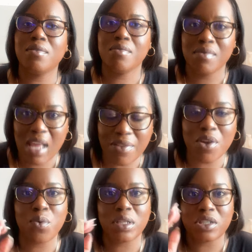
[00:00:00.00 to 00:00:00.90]
now
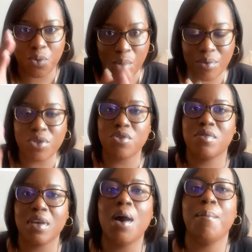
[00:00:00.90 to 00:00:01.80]
they're willing to work with you
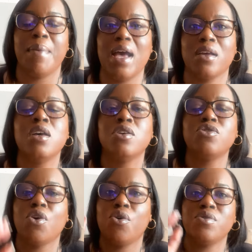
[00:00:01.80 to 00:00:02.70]
to come back.
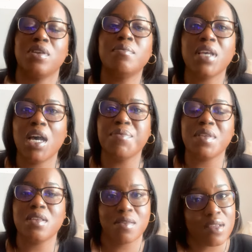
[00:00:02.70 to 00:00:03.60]
So sometimes
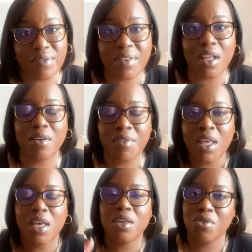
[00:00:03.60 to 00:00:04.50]
it's tough love.
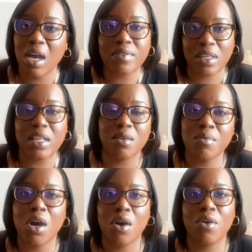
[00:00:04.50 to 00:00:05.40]
You have to let
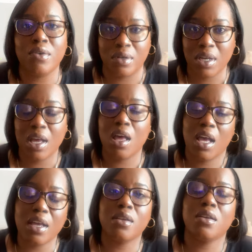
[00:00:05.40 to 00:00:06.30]
them go
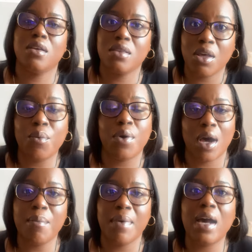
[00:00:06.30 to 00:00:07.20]
and they'll
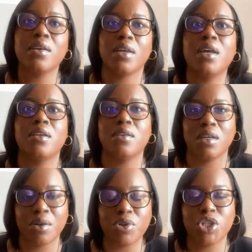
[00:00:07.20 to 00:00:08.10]
come back and
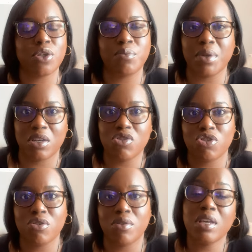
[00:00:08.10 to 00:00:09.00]
it shouldn't be an
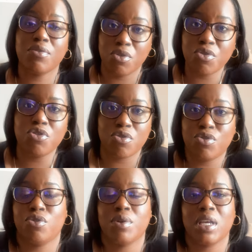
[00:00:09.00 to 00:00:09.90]
issue if you
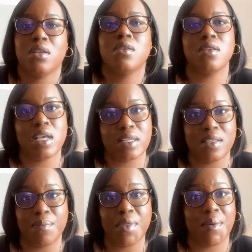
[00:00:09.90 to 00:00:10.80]
choose to again
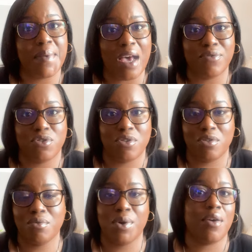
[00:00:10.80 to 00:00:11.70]
accept them
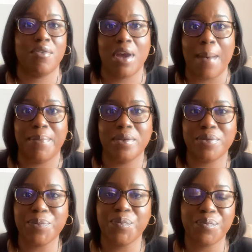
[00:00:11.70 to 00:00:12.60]
after whatever
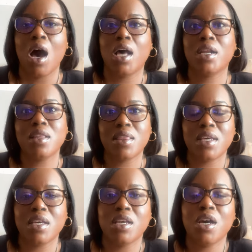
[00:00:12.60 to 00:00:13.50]
happened. Another
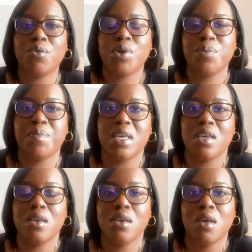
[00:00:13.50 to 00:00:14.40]
thing would
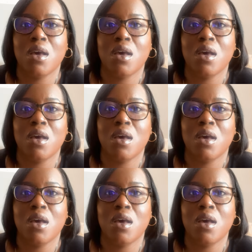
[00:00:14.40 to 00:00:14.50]
be